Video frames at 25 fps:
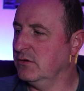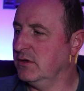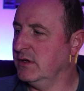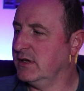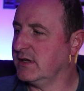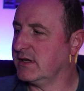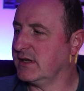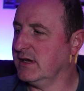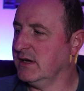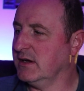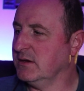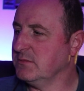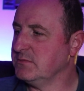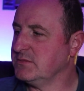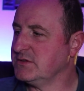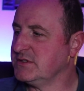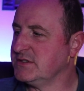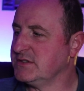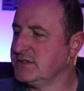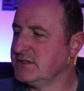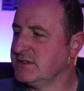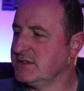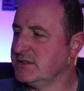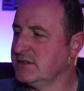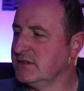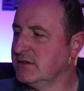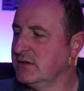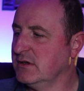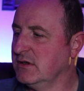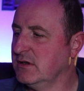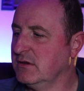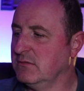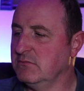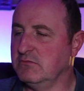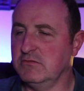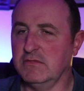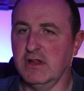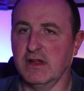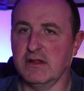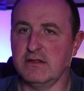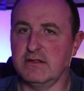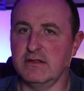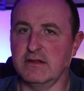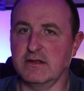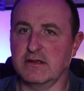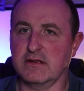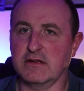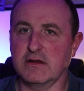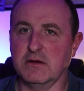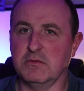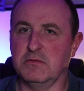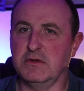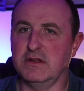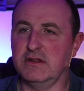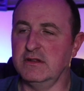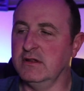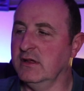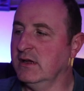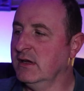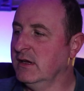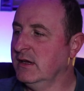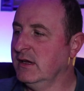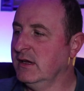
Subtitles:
hiccups, nothing. I mean,